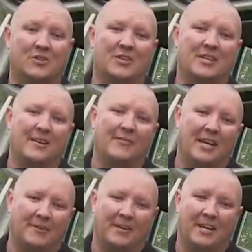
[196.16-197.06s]
should never
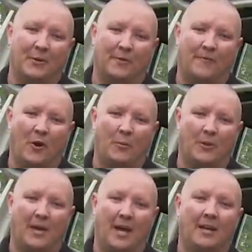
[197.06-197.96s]
ever head off-road
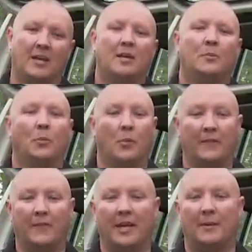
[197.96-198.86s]
without. But what
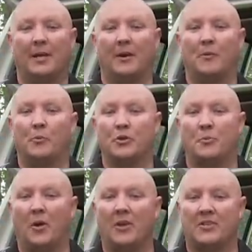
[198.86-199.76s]
if you're going to be going bush
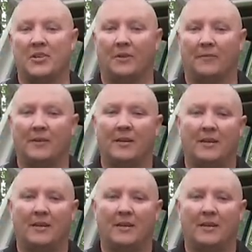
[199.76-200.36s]
by yourself?